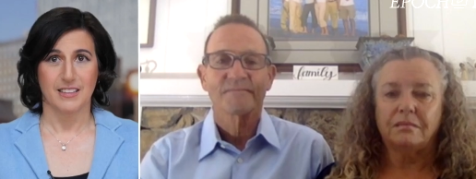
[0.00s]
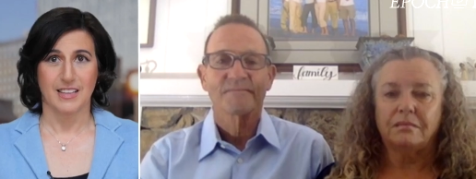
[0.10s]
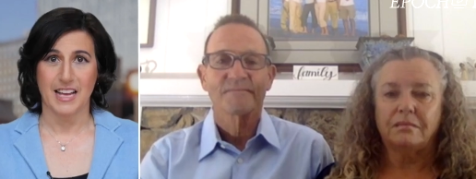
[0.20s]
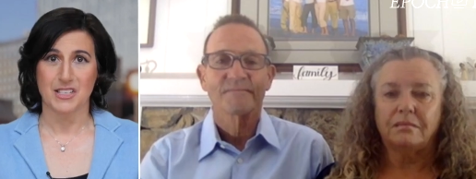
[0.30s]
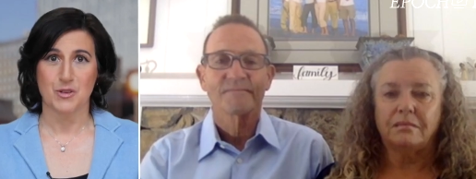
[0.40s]

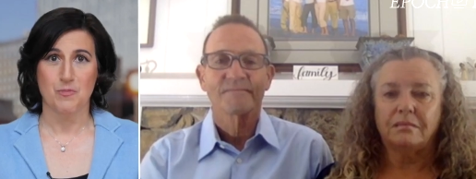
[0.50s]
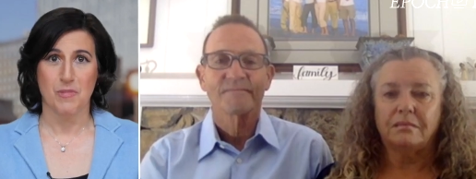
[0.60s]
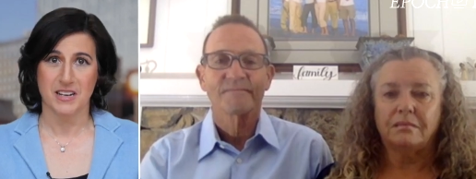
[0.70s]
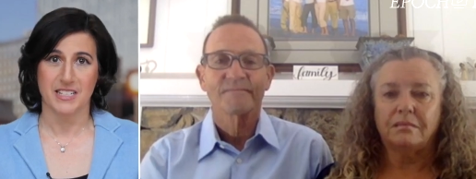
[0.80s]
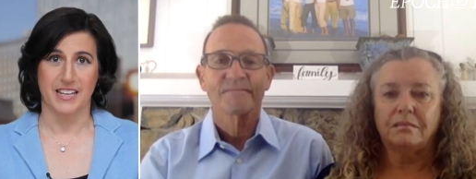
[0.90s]
Speaker 1: Last
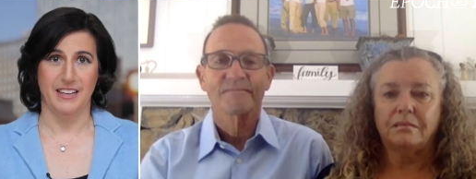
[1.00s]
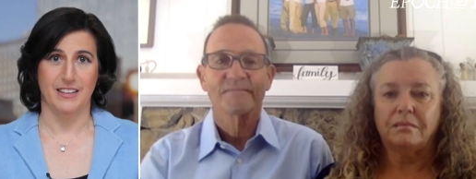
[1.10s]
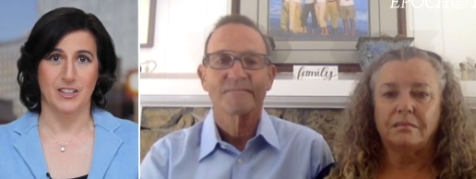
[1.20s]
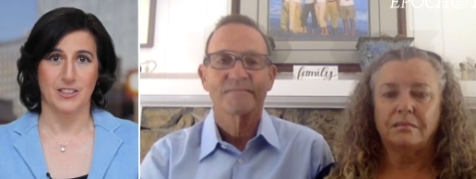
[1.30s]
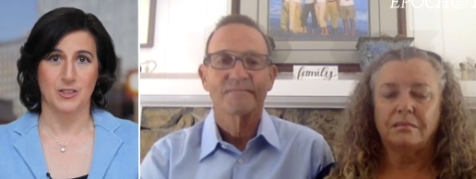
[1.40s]
Monday,
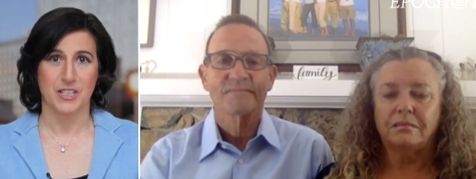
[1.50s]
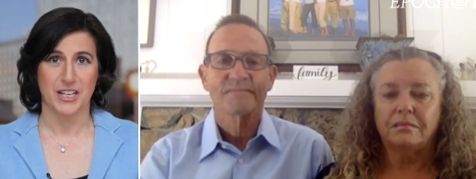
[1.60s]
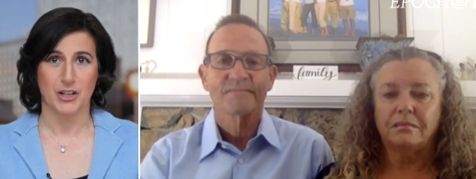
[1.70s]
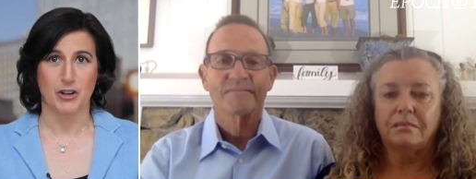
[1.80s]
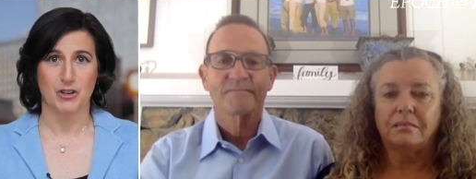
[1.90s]

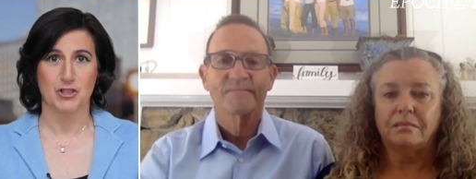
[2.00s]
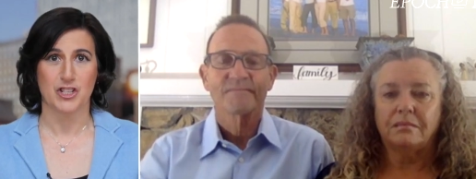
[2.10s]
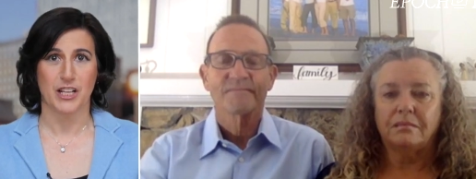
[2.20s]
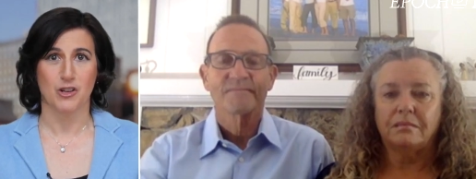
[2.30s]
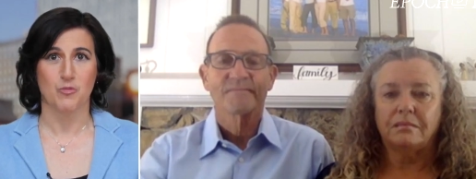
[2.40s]
Lieutenant Colonel
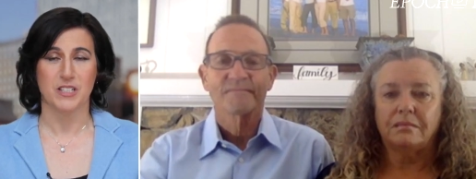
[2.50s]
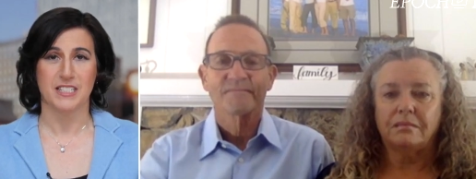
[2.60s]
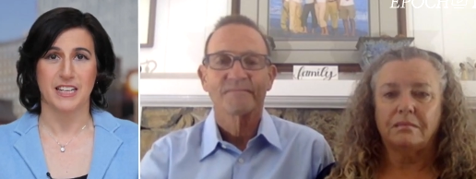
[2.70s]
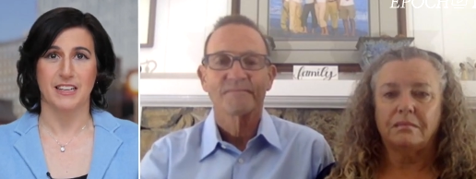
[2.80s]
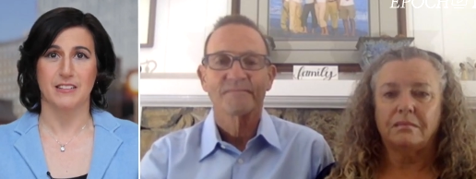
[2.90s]
Scheller was
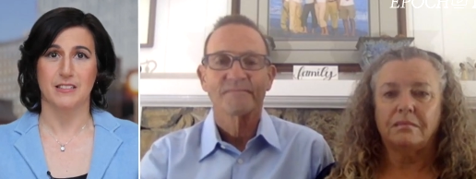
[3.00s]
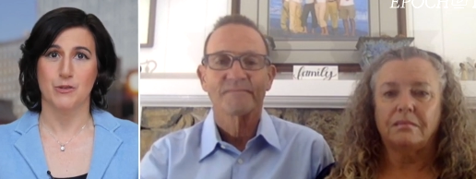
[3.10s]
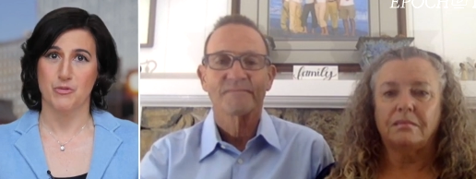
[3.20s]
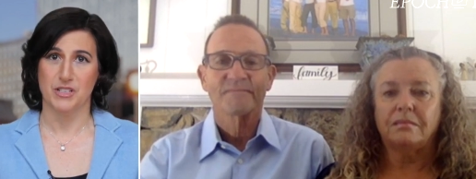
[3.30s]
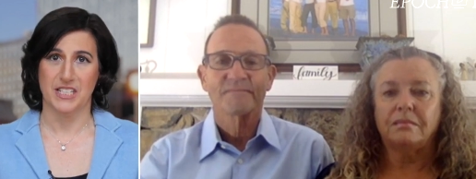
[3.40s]
taken
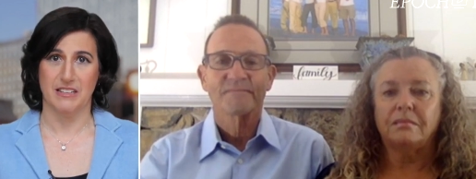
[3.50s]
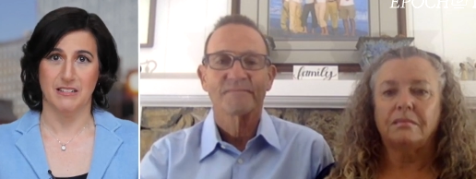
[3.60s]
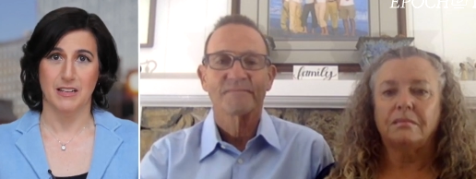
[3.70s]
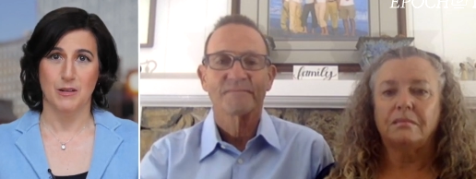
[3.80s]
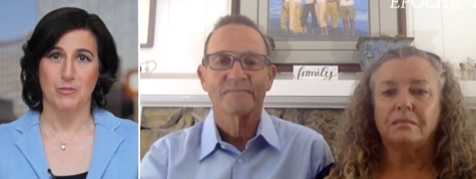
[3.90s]
to
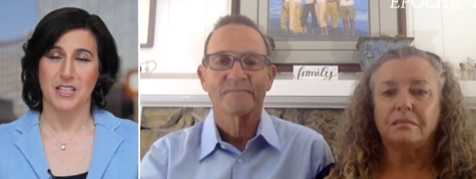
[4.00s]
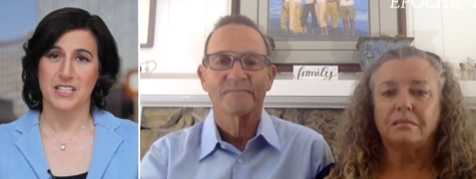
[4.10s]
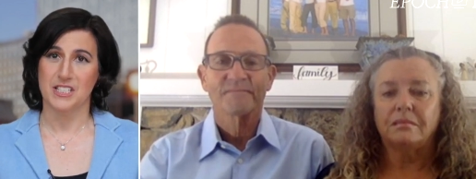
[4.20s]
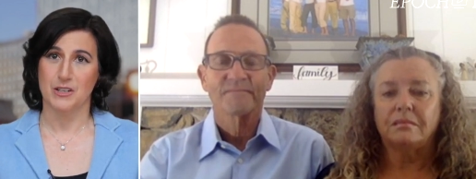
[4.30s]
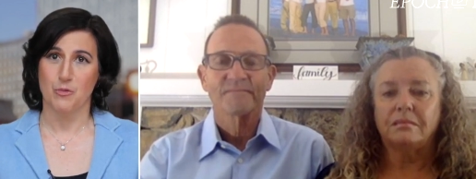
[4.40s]
prison,
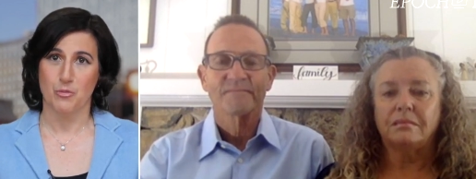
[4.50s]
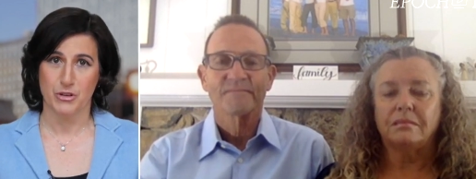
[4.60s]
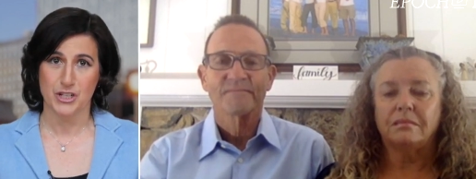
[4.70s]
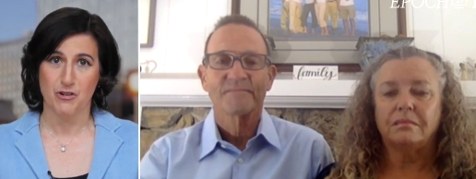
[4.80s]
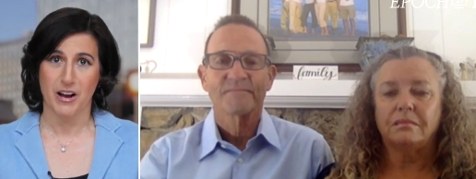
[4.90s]
placed in
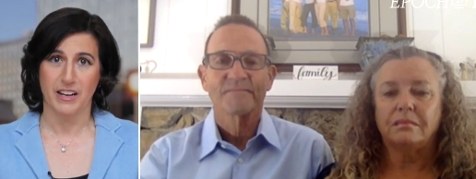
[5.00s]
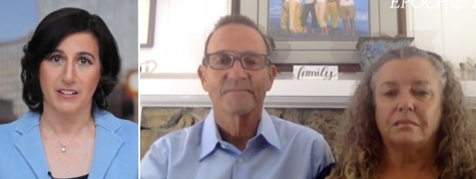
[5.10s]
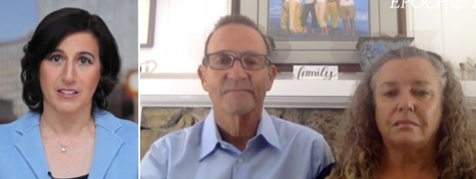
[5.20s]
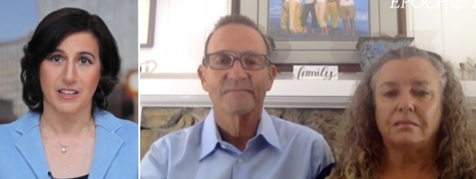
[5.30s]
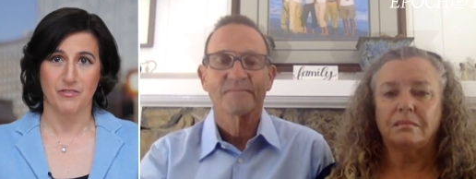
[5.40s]

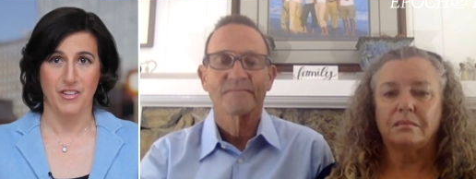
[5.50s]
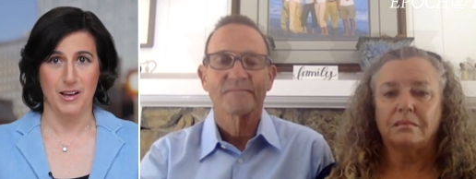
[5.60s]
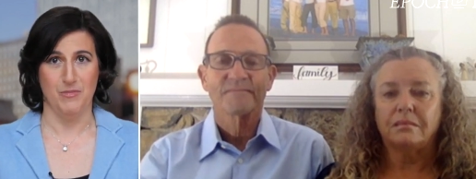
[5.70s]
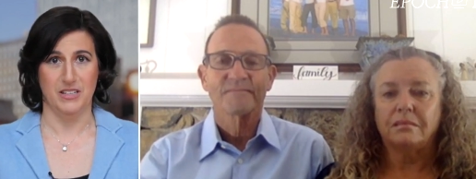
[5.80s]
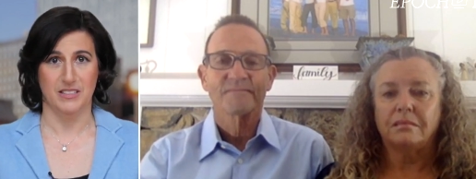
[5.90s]
pretrial
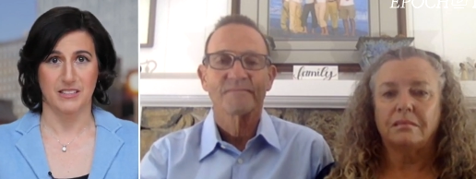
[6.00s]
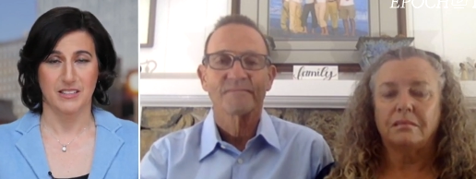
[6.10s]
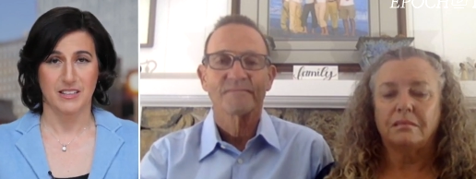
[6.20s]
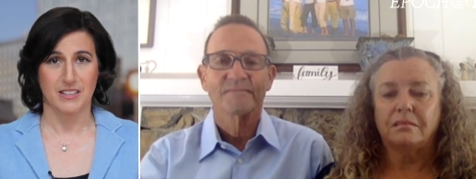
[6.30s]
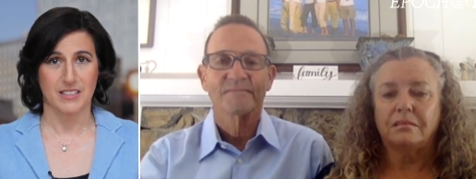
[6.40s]
confinement.
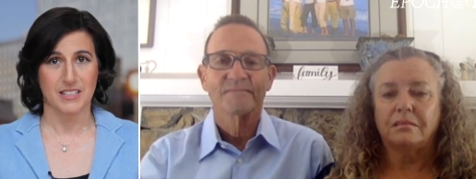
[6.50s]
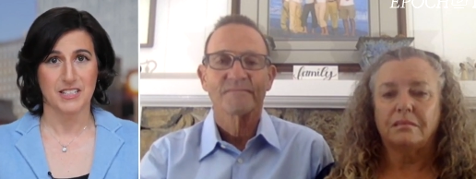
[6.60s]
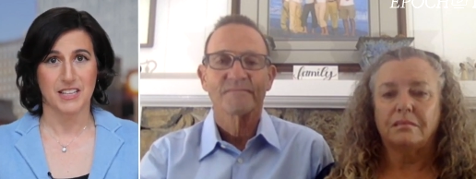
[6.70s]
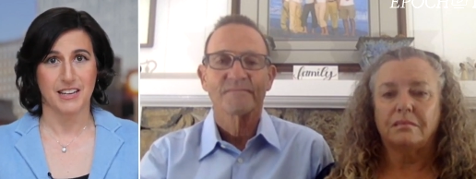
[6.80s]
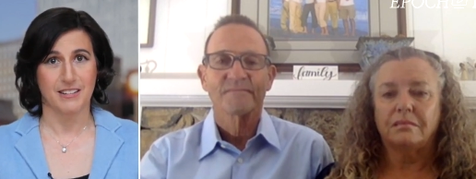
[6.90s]

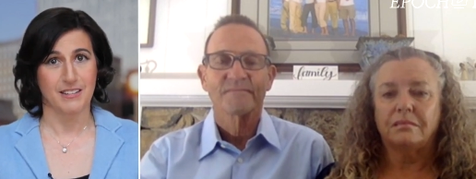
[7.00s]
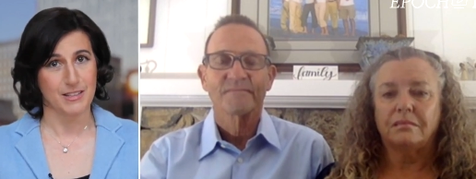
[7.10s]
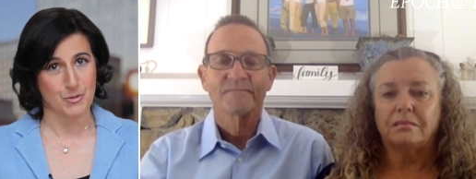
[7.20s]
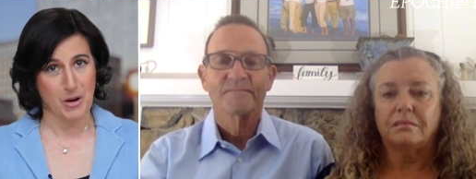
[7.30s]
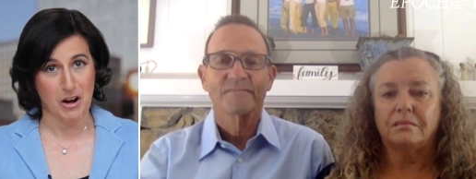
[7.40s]
Since then,
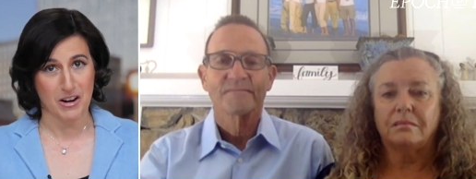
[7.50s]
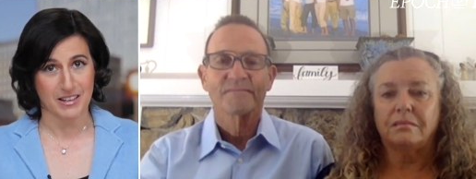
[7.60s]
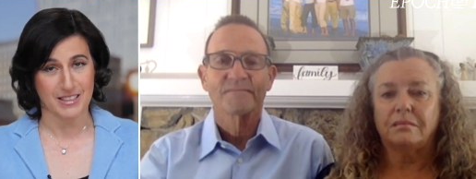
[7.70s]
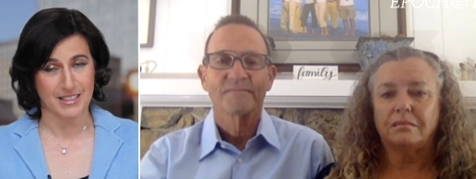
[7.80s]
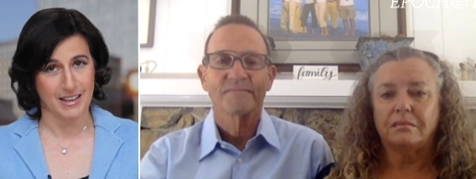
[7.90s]
his
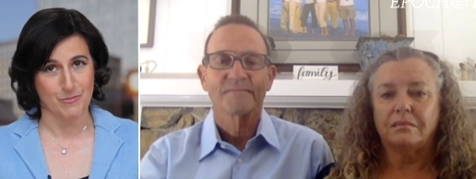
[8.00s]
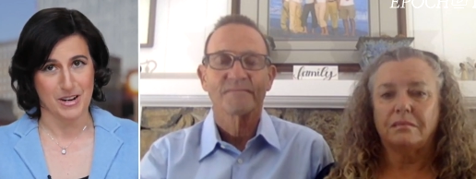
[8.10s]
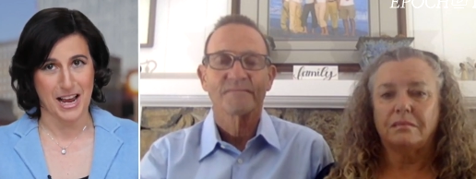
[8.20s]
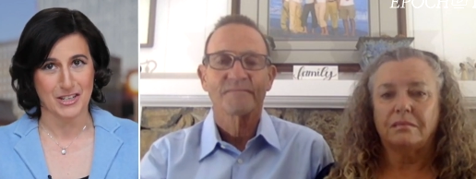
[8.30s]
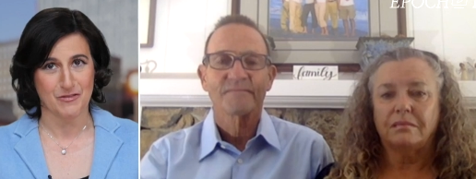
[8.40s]
parents have
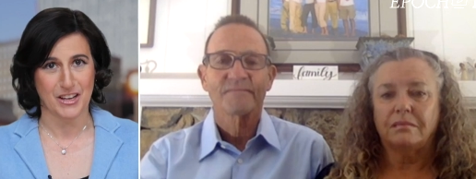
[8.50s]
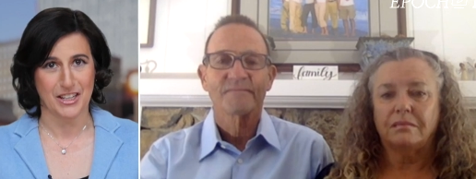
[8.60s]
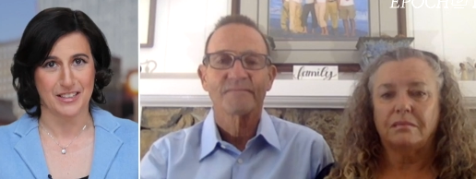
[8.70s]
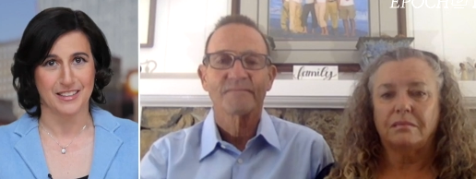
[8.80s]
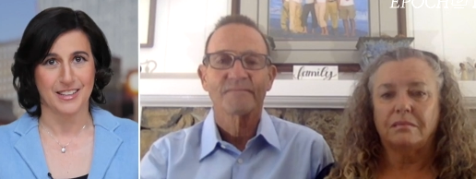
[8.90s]
been
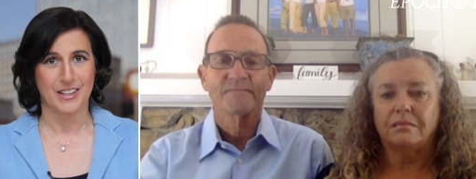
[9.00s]
activated.